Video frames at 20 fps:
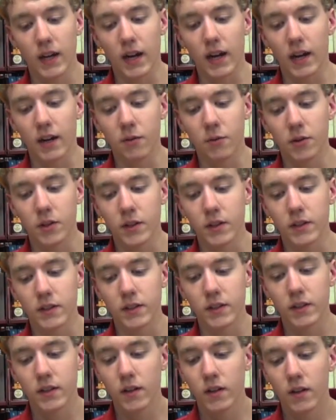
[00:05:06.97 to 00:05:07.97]
I
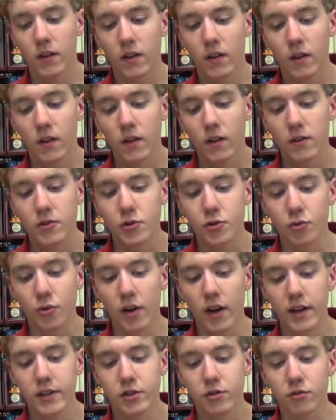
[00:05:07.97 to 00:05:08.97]
would
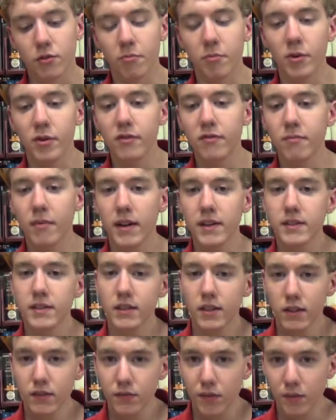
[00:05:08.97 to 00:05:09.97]
try to remove
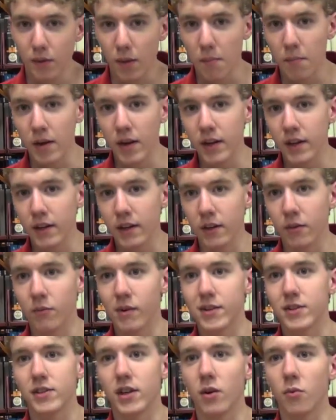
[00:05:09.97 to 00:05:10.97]
myself from the media in
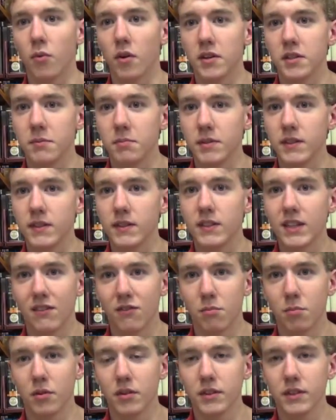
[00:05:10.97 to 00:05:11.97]
which I was being
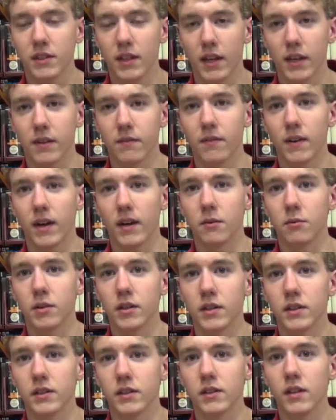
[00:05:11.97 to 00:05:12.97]
cyberbullied. Like if I
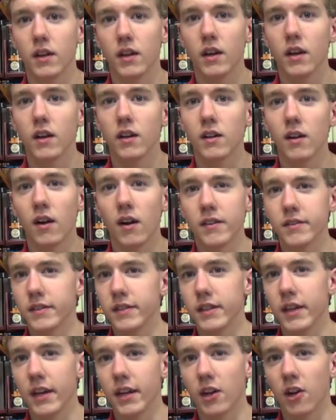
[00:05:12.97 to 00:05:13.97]
was
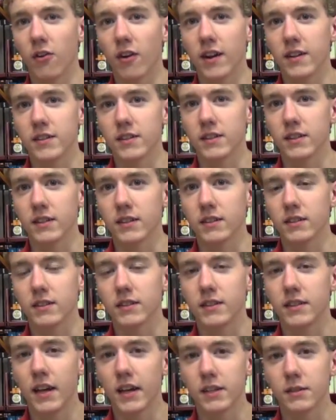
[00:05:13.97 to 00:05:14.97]
constantly getting harassing
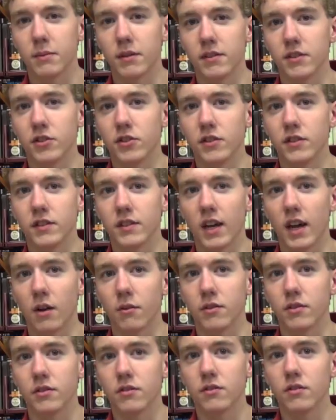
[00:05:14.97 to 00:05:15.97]
text messages, I
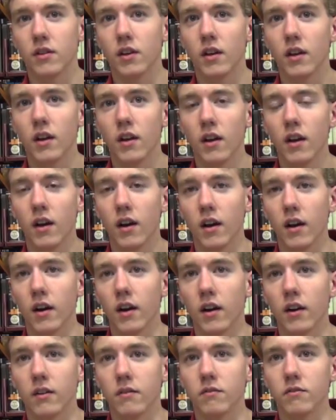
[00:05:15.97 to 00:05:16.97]
was
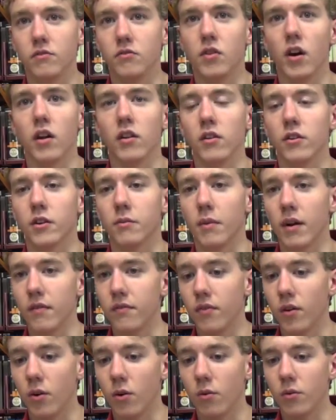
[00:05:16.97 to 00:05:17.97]
not look at my
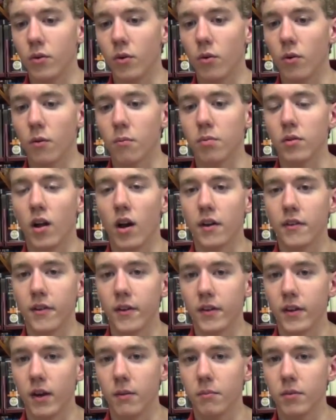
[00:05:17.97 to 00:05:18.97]
phone or block their
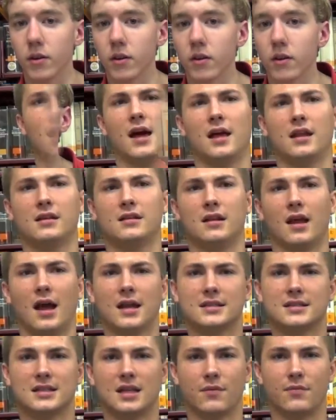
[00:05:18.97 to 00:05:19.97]
number. I'd
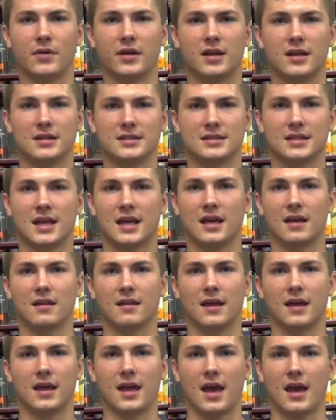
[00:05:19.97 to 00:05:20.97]
step in and say,
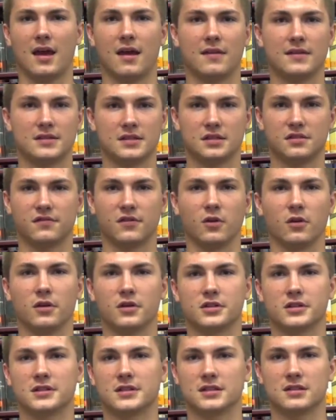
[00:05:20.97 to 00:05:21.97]
like, hey, this is
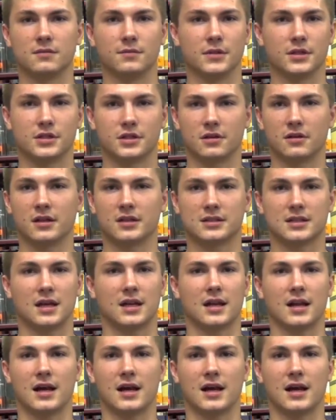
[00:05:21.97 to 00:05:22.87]
foolish, this is immature, let's cut it